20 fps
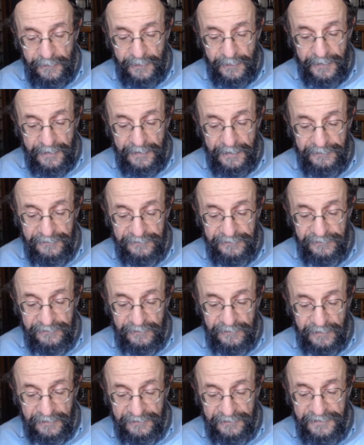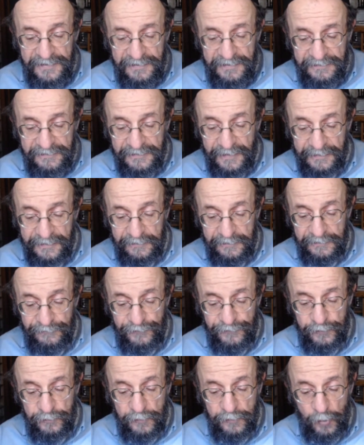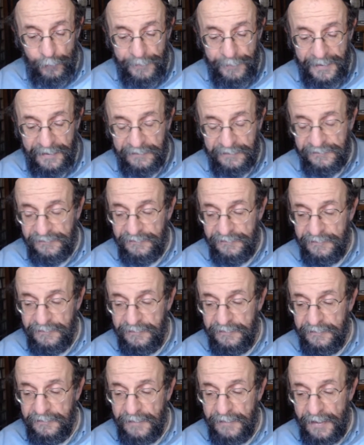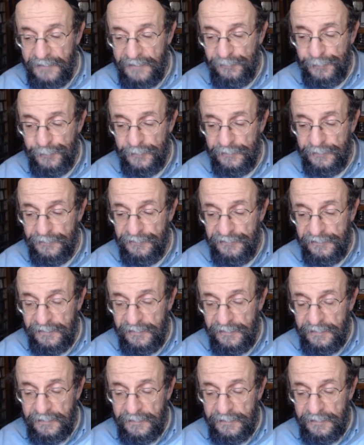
And I think that if you go back to the Gospels,